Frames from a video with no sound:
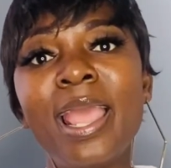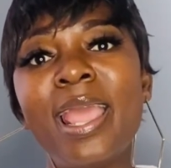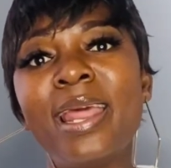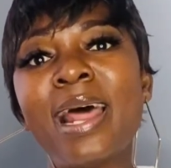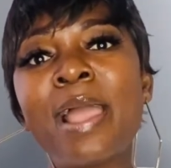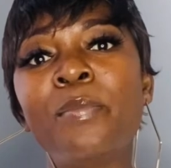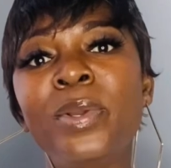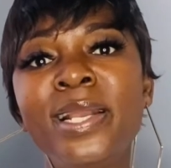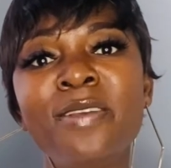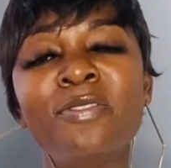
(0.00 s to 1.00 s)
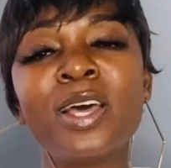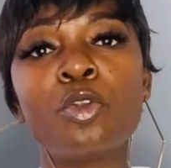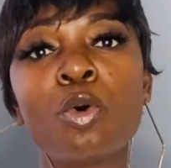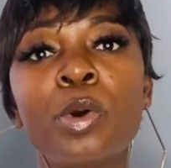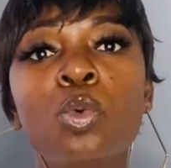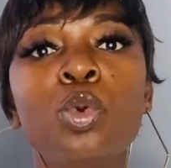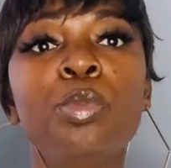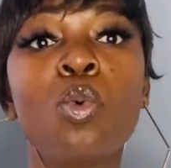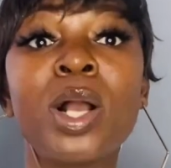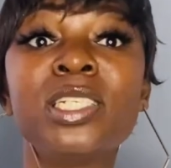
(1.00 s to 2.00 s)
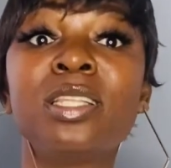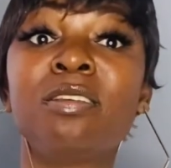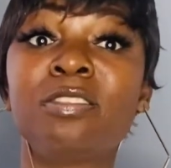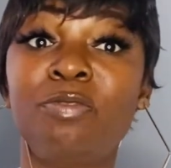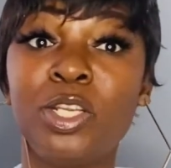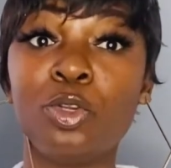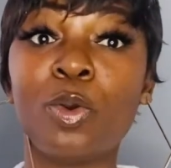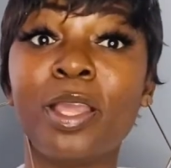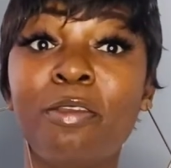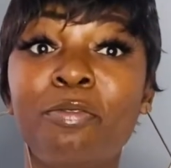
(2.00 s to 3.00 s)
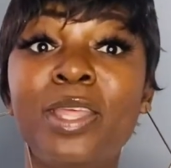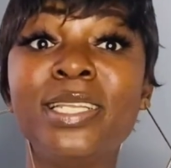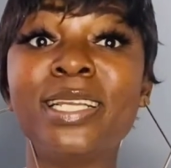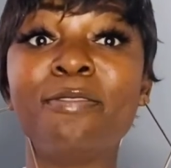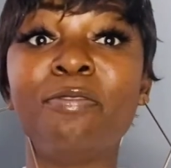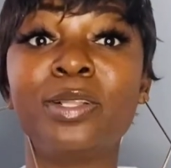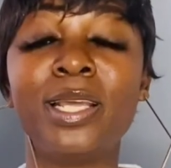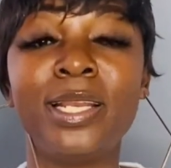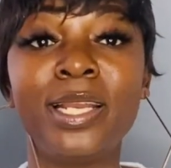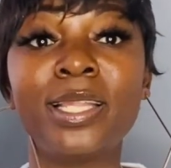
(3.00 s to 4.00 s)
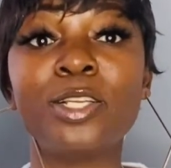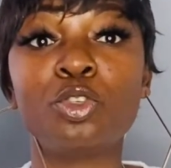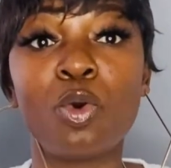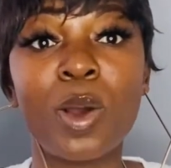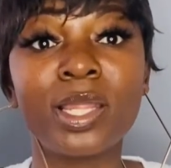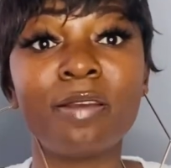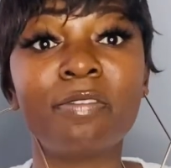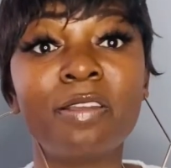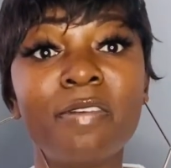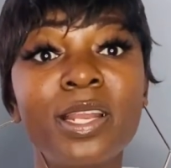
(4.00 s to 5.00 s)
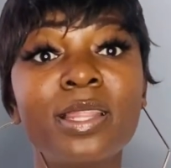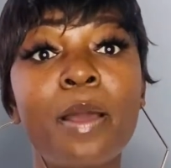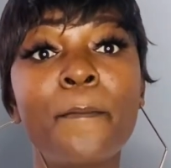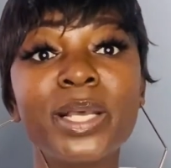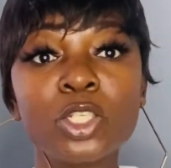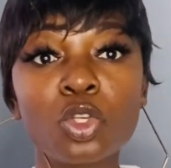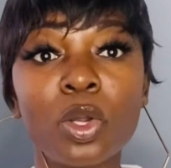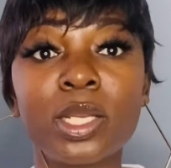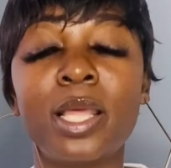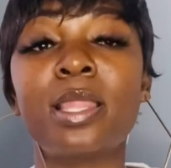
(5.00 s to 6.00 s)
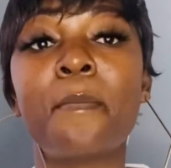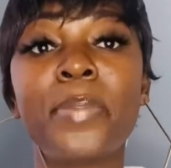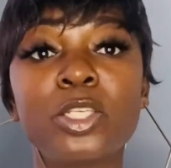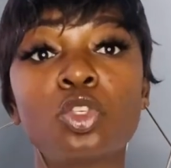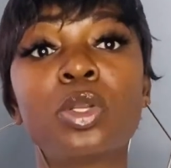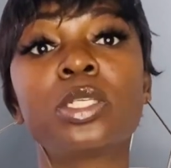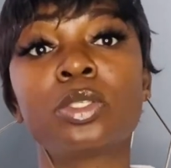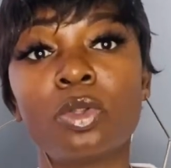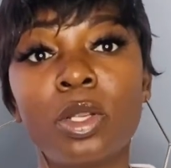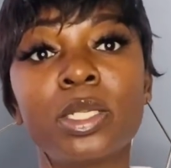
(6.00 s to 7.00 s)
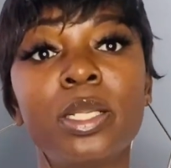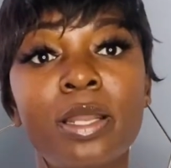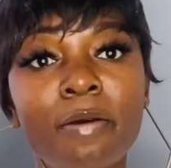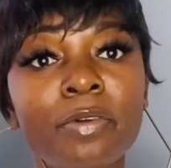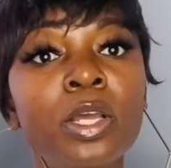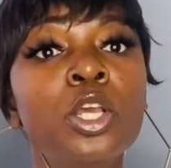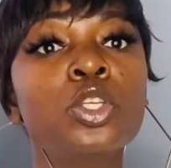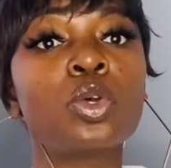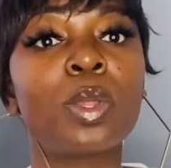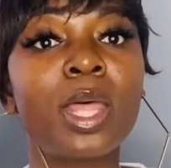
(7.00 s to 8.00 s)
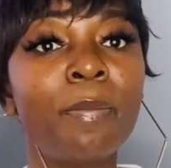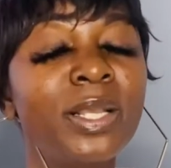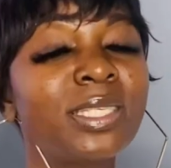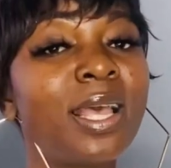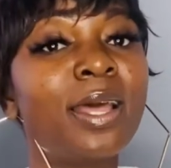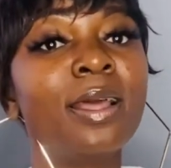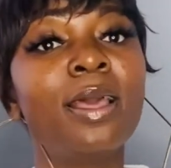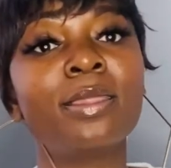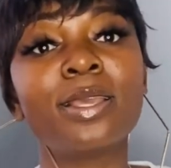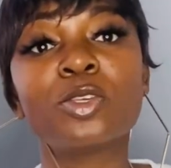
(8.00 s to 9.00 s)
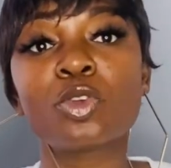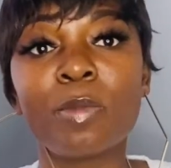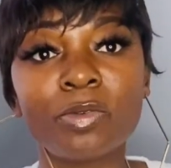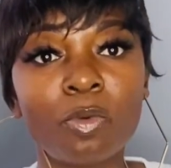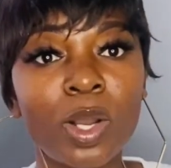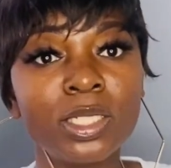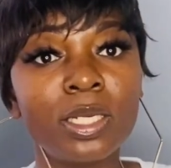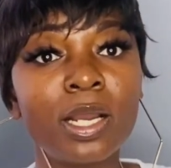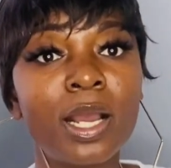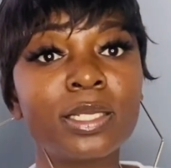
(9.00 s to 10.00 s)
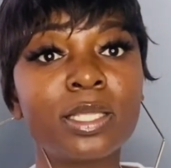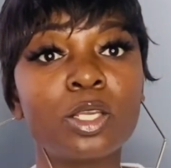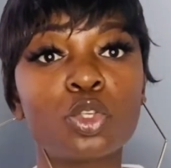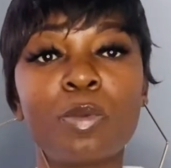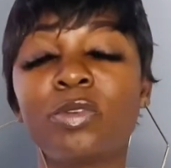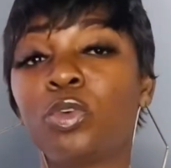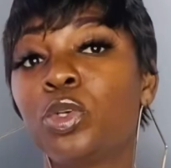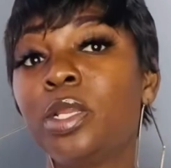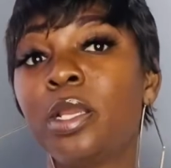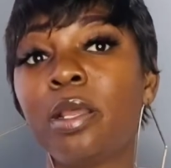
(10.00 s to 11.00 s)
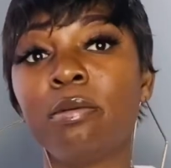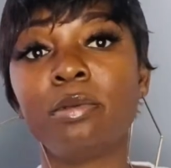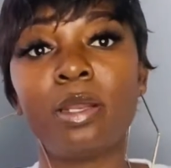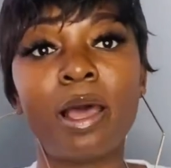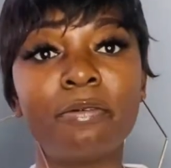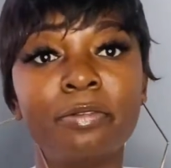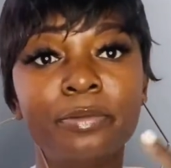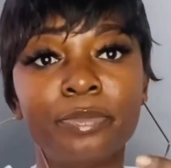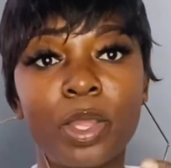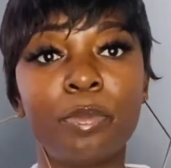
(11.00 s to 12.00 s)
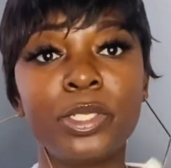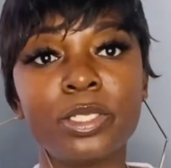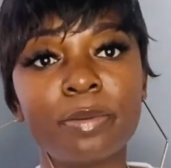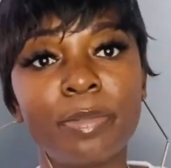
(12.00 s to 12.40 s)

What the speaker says: and I believe that nobody would be watching this video if they didn't feel the need that, you know what, they've given it their best shot and their best shot is not enough. So with that being said, thank you so much for watching, guys. Thank you so much for joining in. Love and peace.